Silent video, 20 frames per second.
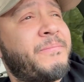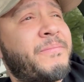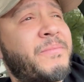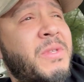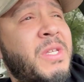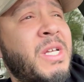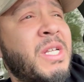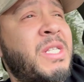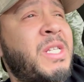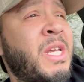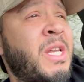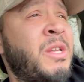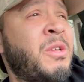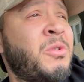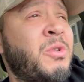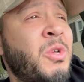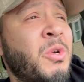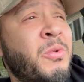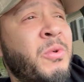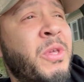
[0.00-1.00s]
continue
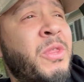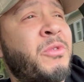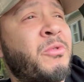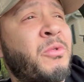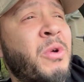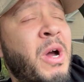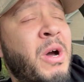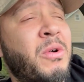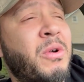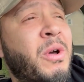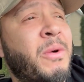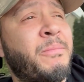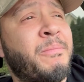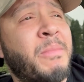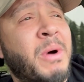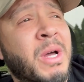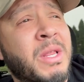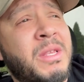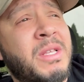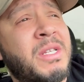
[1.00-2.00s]
doing throughout a
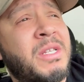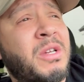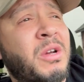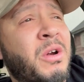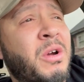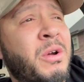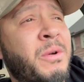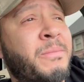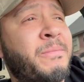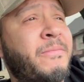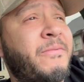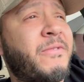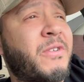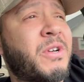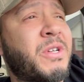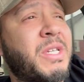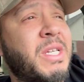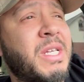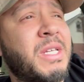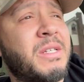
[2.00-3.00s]
month's term
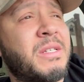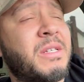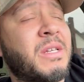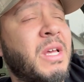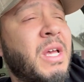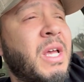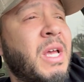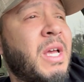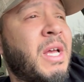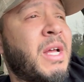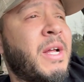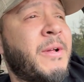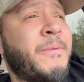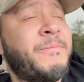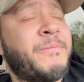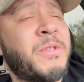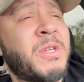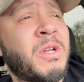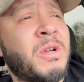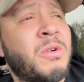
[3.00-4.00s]
versus,
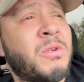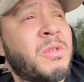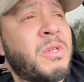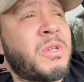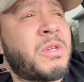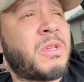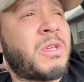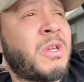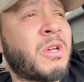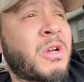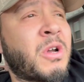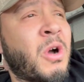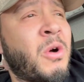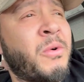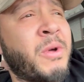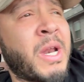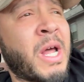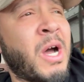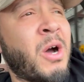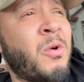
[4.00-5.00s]
you're
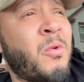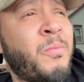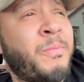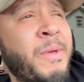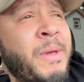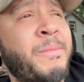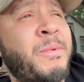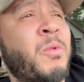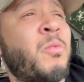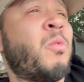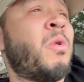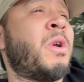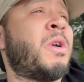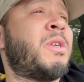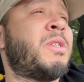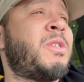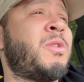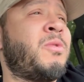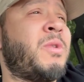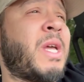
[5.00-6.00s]
going out maybe 1 or
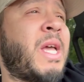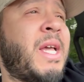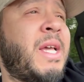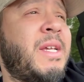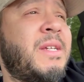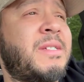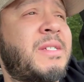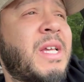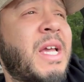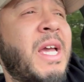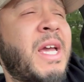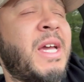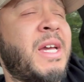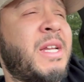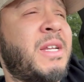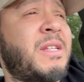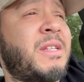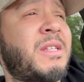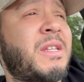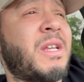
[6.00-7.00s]
2 days
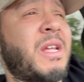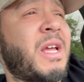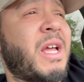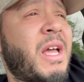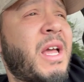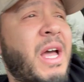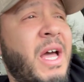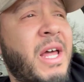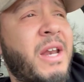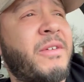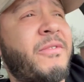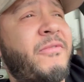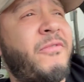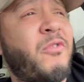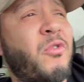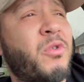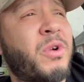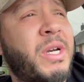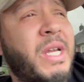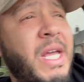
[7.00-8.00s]
and out of
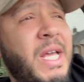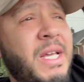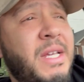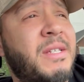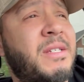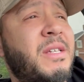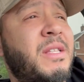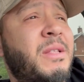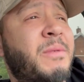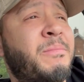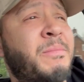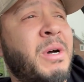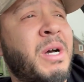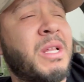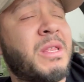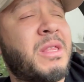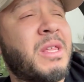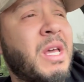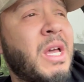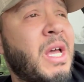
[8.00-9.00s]
4 days in the
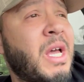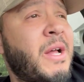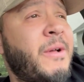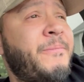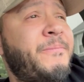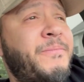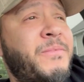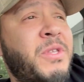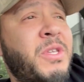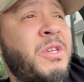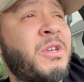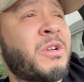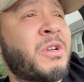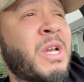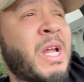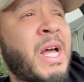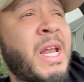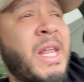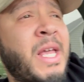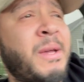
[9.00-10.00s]
month, you're
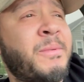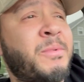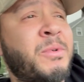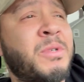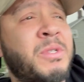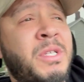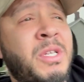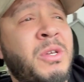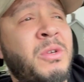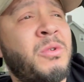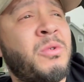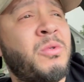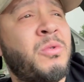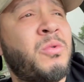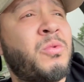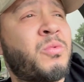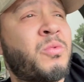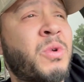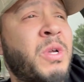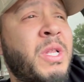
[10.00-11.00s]
not able
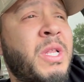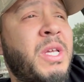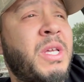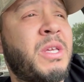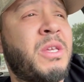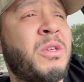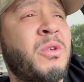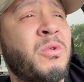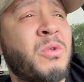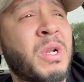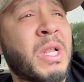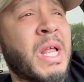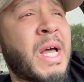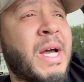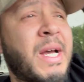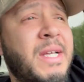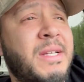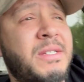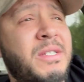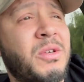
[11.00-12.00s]
to really
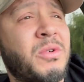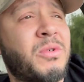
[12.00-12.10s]
utilize your